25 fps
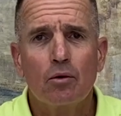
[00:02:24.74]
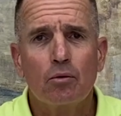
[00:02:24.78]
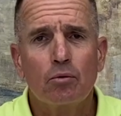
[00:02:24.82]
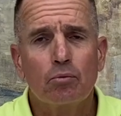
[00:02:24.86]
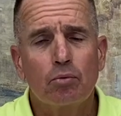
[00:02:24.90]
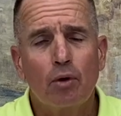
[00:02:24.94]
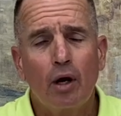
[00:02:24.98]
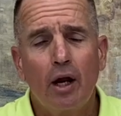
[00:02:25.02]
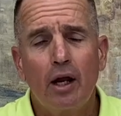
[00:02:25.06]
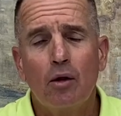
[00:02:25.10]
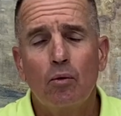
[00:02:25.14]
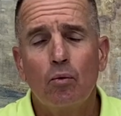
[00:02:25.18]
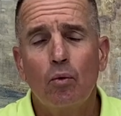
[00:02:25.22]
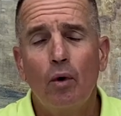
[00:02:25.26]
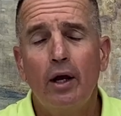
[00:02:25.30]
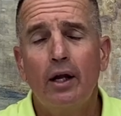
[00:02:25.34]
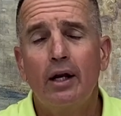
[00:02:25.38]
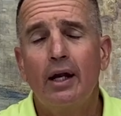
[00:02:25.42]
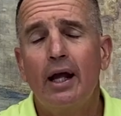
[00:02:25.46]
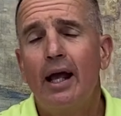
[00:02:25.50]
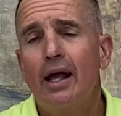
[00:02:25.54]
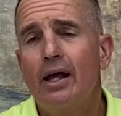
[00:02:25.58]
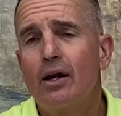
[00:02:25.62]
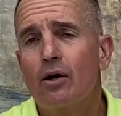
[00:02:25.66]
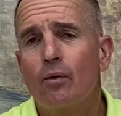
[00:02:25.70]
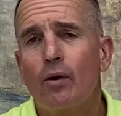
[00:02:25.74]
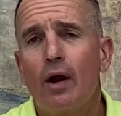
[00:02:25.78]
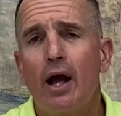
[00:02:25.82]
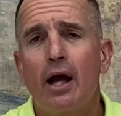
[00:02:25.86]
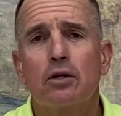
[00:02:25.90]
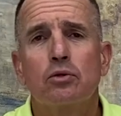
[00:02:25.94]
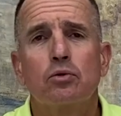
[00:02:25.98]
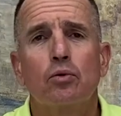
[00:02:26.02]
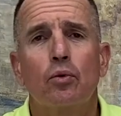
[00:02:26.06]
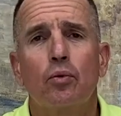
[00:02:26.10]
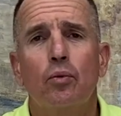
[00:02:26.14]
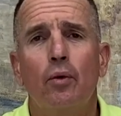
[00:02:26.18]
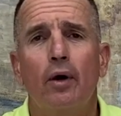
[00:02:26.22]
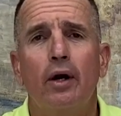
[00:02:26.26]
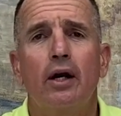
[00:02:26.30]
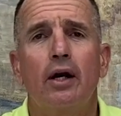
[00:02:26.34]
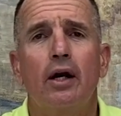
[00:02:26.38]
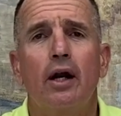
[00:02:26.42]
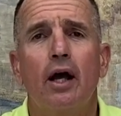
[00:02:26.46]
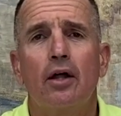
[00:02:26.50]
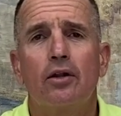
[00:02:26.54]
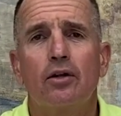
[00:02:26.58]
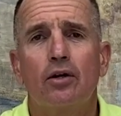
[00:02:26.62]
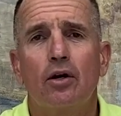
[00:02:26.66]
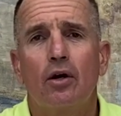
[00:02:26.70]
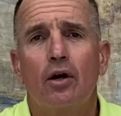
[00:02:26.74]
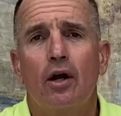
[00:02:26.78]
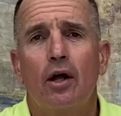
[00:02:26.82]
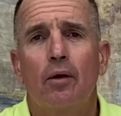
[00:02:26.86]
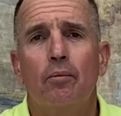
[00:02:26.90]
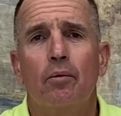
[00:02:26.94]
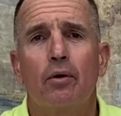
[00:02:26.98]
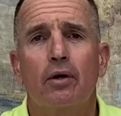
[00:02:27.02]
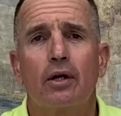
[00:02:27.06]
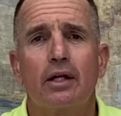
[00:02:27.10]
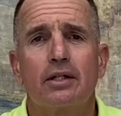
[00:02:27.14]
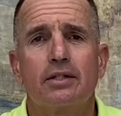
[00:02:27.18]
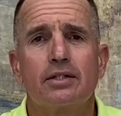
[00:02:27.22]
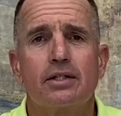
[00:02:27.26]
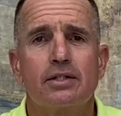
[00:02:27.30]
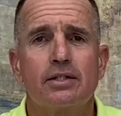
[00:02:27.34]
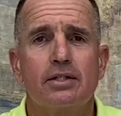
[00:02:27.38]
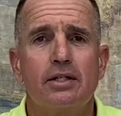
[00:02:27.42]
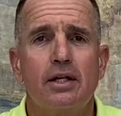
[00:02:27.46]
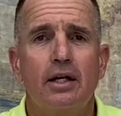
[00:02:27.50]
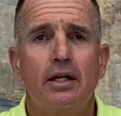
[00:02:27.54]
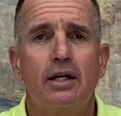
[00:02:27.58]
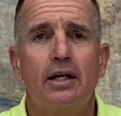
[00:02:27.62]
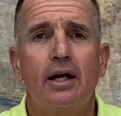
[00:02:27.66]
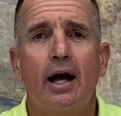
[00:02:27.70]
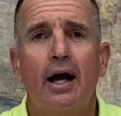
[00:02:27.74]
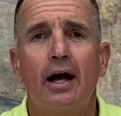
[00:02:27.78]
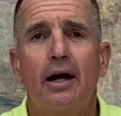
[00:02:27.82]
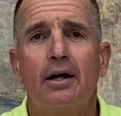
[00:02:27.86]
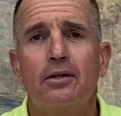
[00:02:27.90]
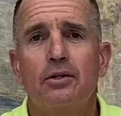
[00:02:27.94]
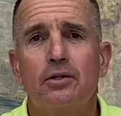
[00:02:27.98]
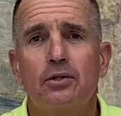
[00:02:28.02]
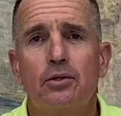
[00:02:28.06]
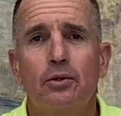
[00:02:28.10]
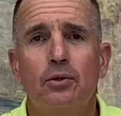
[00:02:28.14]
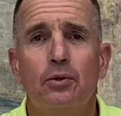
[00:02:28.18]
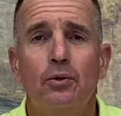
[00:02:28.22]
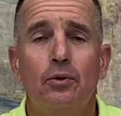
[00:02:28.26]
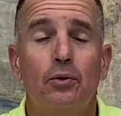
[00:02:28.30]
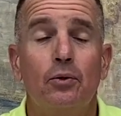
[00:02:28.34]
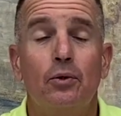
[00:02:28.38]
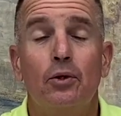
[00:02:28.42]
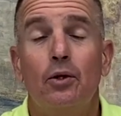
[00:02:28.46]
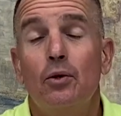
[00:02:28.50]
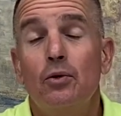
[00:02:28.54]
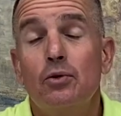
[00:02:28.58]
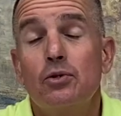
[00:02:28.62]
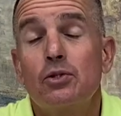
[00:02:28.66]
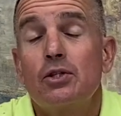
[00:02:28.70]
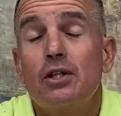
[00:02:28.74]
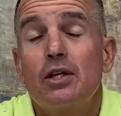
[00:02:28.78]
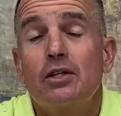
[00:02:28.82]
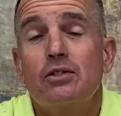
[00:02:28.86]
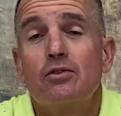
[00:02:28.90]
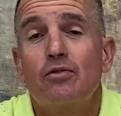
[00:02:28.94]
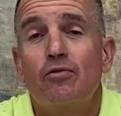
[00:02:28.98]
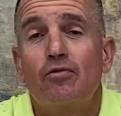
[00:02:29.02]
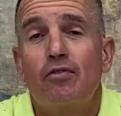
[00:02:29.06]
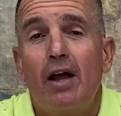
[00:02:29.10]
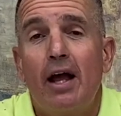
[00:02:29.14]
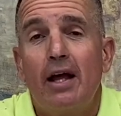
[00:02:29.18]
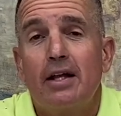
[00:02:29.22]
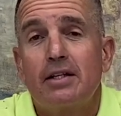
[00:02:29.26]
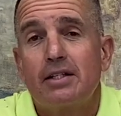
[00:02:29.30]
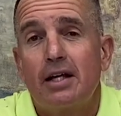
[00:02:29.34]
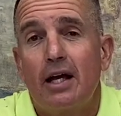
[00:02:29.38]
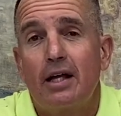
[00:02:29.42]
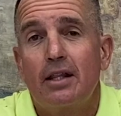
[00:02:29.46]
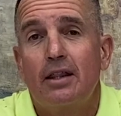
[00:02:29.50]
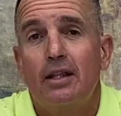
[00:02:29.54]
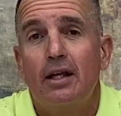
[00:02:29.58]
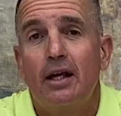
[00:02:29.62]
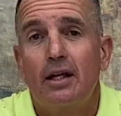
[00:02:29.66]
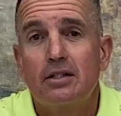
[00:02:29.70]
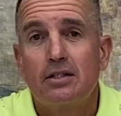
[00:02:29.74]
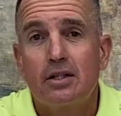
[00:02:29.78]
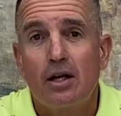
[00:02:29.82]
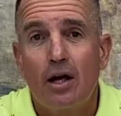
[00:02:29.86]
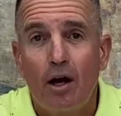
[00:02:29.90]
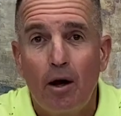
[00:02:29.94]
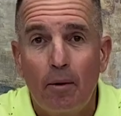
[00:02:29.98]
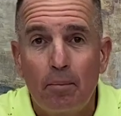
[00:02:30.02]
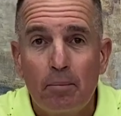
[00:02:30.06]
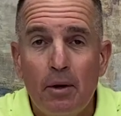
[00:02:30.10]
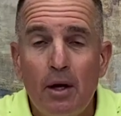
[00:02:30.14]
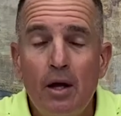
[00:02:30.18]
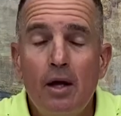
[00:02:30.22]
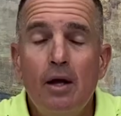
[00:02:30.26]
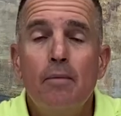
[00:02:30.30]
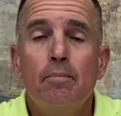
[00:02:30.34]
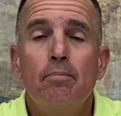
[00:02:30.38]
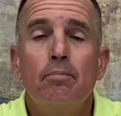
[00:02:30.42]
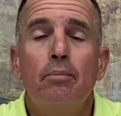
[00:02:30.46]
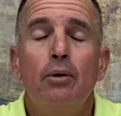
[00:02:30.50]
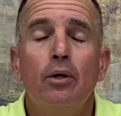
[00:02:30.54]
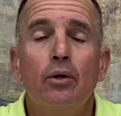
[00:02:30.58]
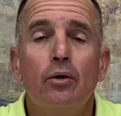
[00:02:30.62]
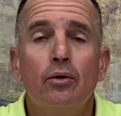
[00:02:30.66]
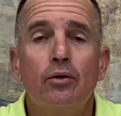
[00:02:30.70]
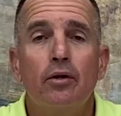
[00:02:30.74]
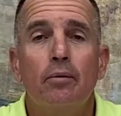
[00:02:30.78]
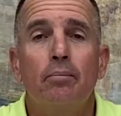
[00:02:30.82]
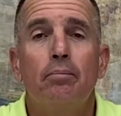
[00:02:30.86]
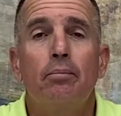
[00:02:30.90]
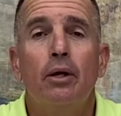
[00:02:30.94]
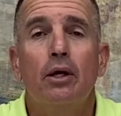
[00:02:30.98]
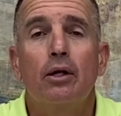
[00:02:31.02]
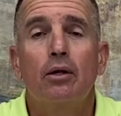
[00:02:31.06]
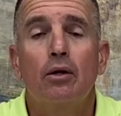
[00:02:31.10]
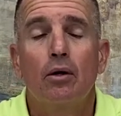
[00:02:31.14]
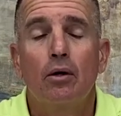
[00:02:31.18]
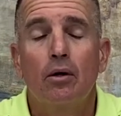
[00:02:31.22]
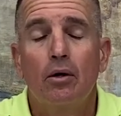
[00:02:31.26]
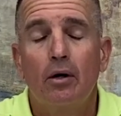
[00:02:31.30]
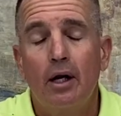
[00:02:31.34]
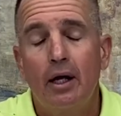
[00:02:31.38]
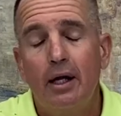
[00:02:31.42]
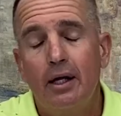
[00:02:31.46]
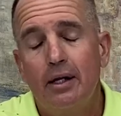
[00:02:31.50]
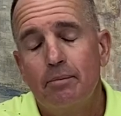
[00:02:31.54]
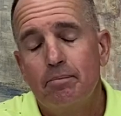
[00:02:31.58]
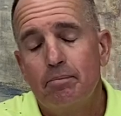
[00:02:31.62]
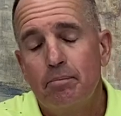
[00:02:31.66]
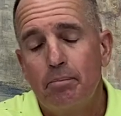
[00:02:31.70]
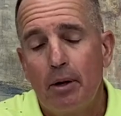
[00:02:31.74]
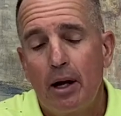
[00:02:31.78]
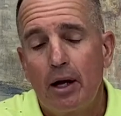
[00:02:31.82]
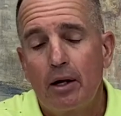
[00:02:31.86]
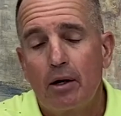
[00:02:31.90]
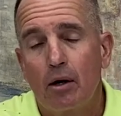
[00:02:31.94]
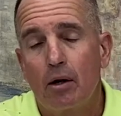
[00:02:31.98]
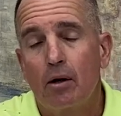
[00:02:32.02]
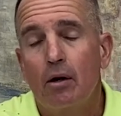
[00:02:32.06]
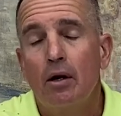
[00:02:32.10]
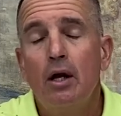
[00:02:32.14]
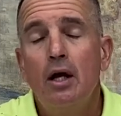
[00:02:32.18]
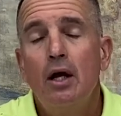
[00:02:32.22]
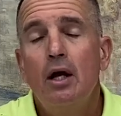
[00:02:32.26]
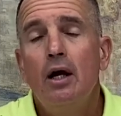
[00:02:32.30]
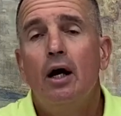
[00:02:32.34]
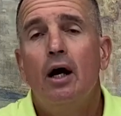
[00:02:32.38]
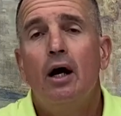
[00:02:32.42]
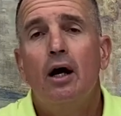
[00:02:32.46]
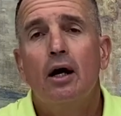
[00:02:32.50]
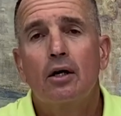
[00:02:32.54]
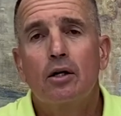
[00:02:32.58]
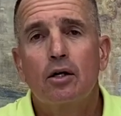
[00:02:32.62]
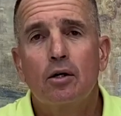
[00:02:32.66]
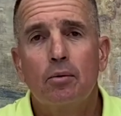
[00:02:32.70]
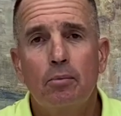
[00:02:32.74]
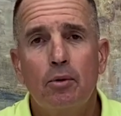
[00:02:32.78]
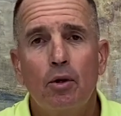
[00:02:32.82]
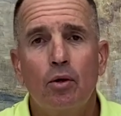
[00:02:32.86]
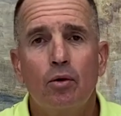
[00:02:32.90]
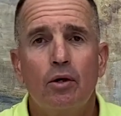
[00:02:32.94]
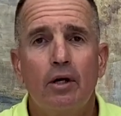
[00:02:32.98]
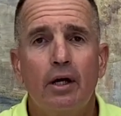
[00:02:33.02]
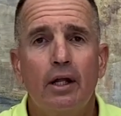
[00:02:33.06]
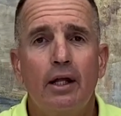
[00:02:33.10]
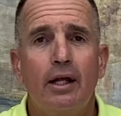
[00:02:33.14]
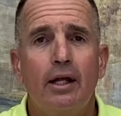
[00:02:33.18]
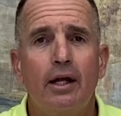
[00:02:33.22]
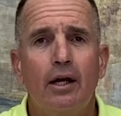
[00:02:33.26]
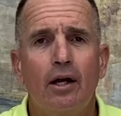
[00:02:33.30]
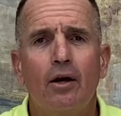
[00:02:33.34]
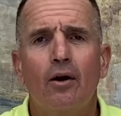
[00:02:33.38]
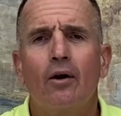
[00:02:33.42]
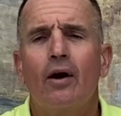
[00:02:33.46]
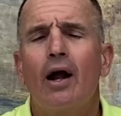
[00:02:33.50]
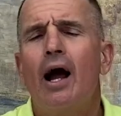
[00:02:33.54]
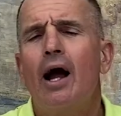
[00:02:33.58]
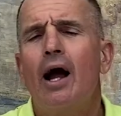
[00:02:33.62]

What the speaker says: Great way to interact with one another, and we'll get to see God use this event, I think, to help build a bigger and better community here.